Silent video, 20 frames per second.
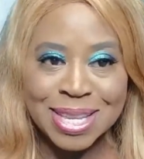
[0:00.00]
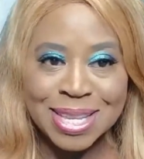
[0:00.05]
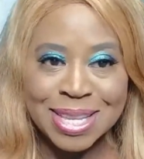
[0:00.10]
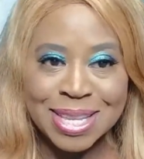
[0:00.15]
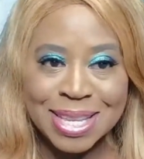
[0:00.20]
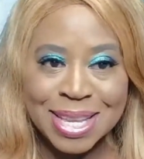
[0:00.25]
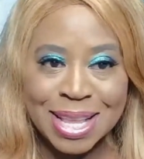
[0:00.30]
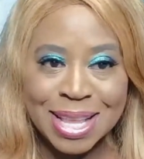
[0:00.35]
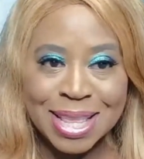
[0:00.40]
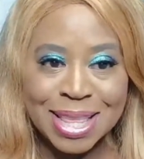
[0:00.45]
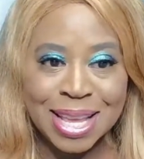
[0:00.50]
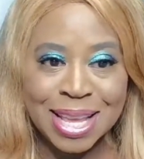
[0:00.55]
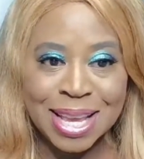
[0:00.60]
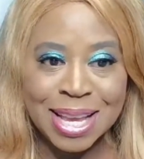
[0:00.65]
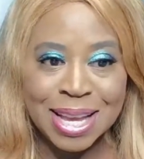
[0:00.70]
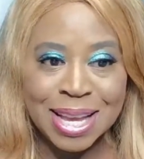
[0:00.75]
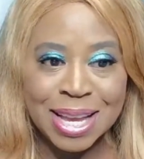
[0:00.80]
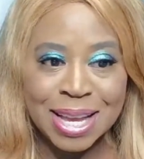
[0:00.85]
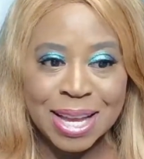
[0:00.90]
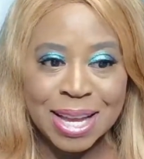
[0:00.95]

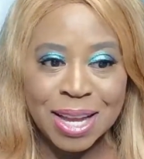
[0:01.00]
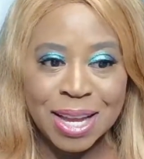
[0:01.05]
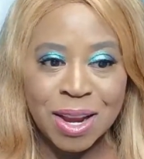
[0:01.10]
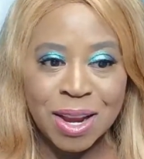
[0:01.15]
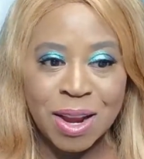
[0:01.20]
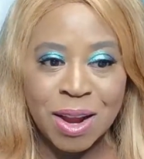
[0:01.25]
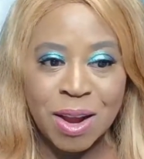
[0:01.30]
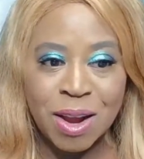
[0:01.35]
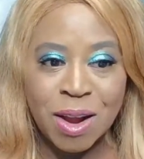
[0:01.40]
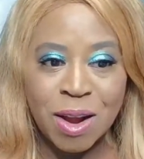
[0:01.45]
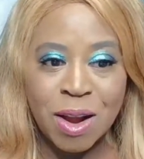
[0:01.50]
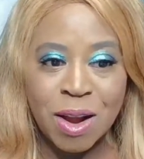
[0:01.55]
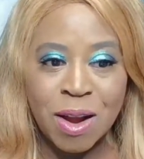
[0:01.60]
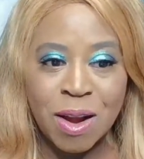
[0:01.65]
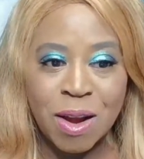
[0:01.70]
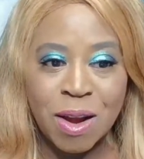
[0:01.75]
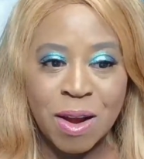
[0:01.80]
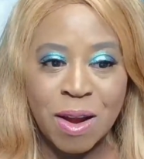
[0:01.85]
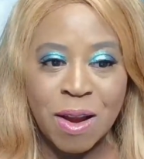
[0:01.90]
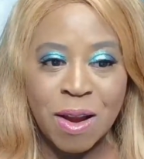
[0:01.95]
Cynthia
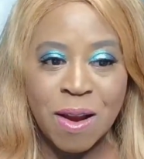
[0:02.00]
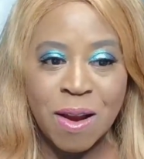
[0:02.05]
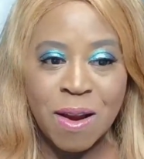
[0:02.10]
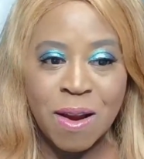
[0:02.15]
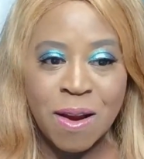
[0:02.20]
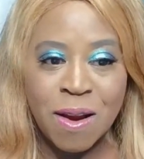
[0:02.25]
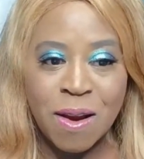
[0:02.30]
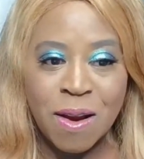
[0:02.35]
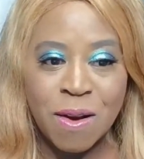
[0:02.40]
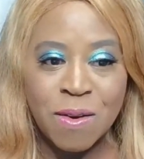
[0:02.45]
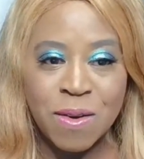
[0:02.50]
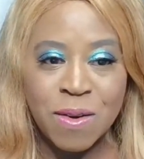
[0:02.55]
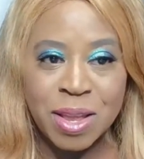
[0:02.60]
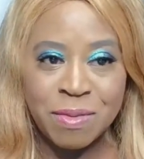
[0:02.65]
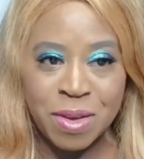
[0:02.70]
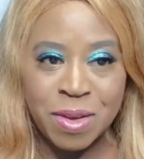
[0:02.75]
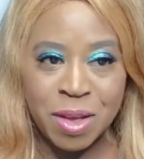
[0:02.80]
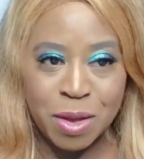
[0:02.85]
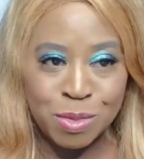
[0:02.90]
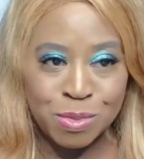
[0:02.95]

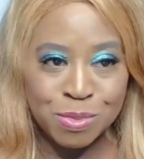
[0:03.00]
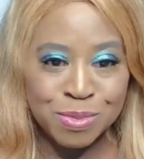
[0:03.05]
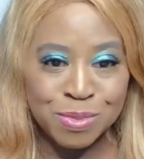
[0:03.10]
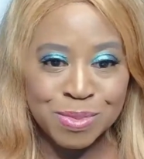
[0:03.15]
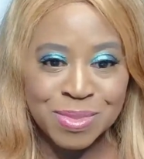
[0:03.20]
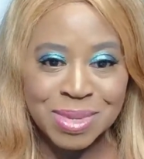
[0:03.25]
Erivo.